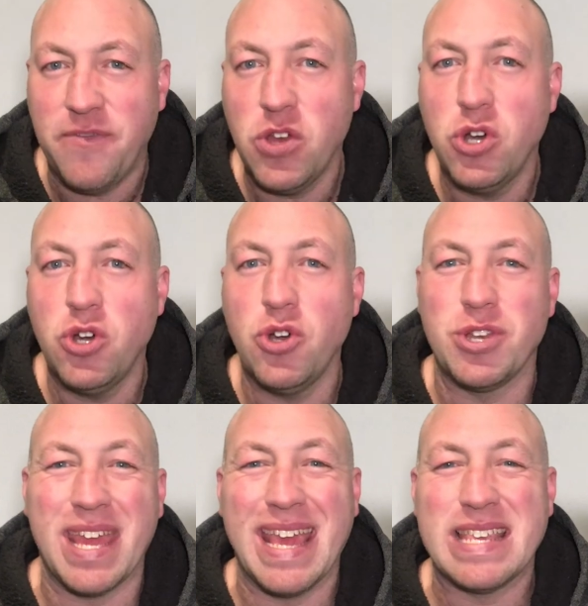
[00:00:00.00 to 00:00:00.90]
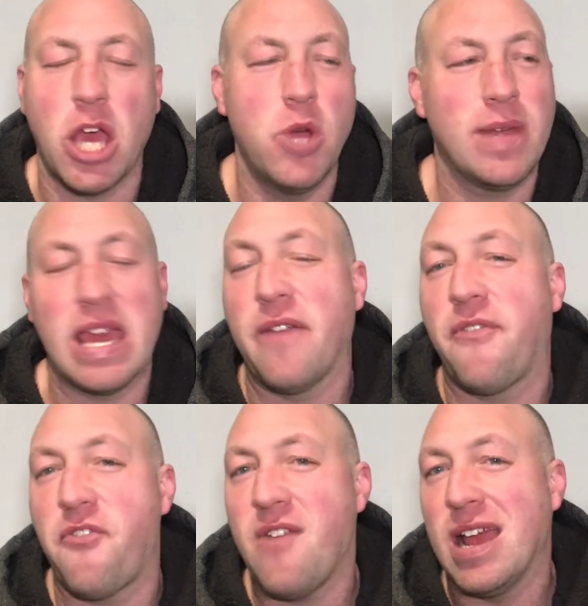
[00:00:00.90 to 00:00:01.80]
the hood is only a
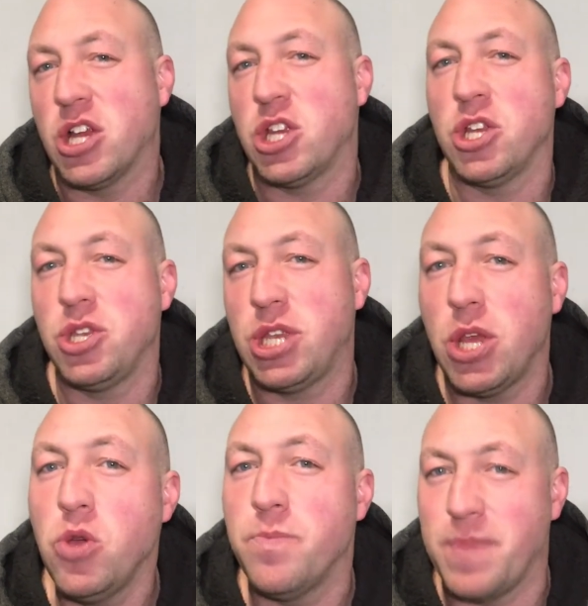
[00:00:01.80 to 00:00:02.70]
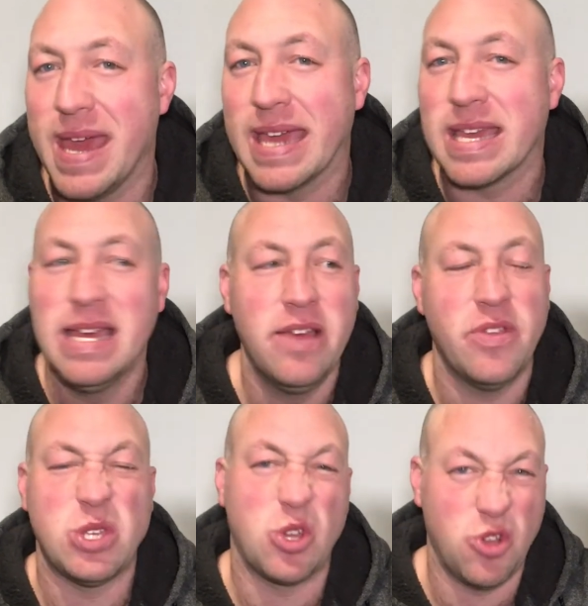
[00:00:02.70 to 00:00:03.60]
fraction too big,
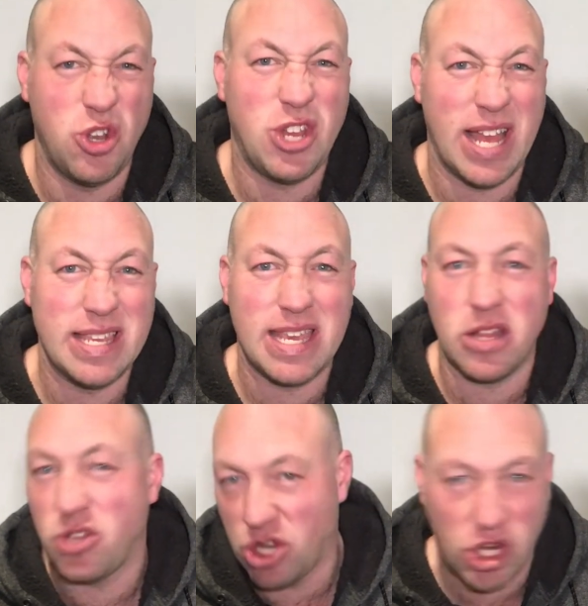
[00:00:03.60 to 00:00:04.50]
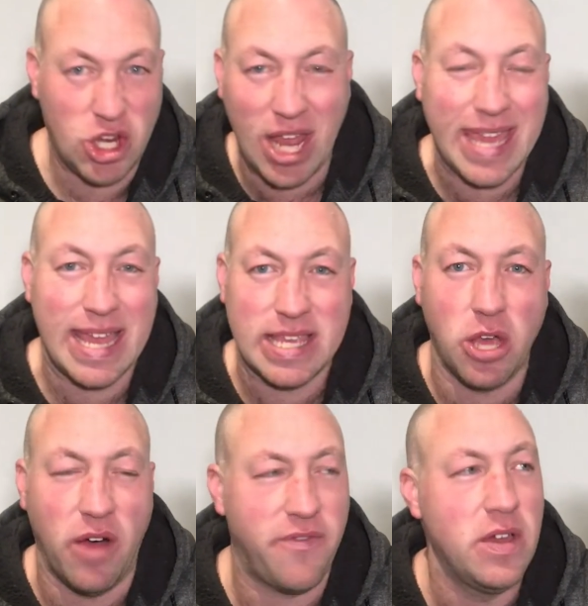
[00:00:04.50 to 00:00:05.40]
there's a good chance it'll just shake it
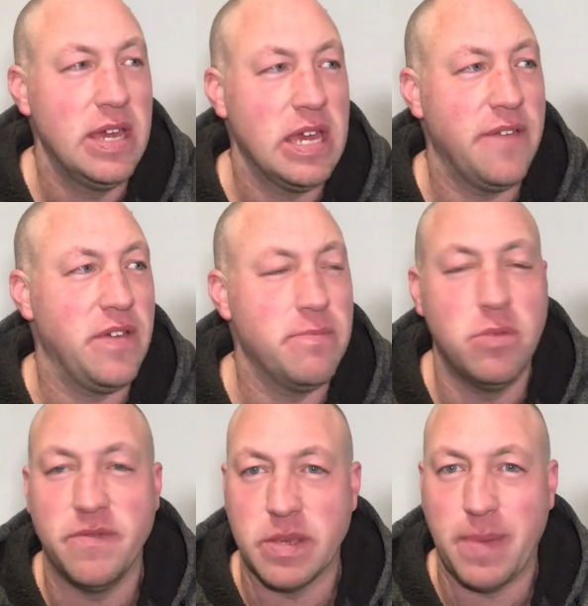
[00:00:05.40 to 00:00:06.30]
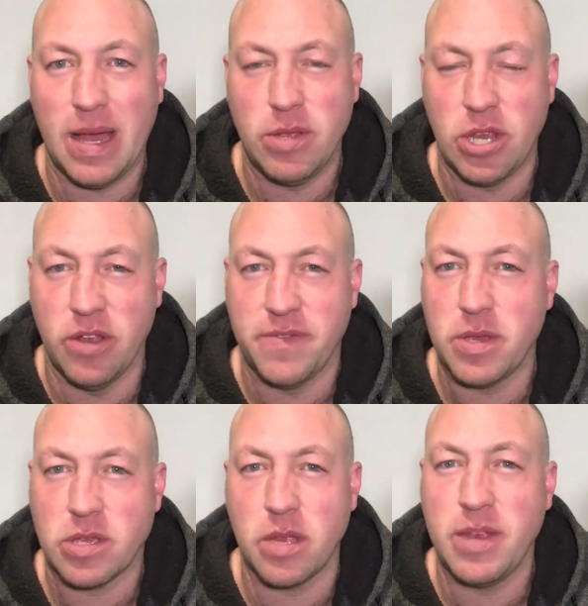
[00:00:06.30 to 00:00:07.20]
off if it moves about enough,
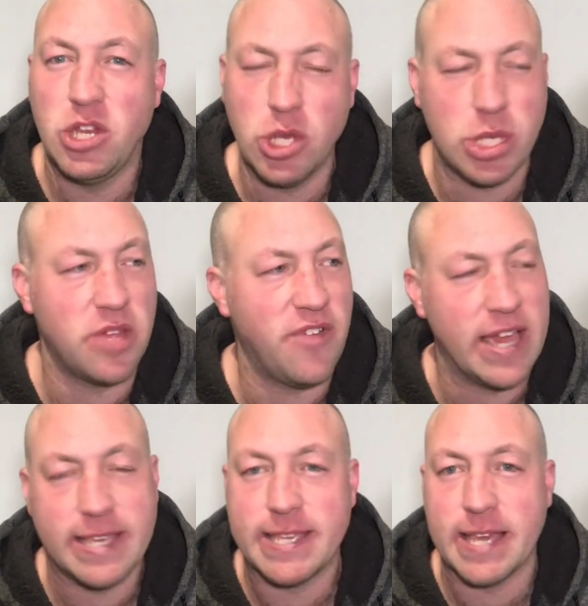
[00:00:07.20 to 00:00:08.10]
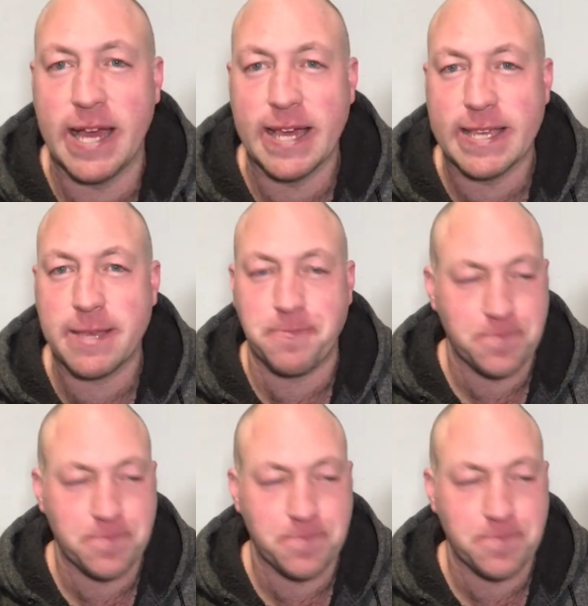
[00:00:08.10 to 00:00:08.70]
so it's got to be just the right size.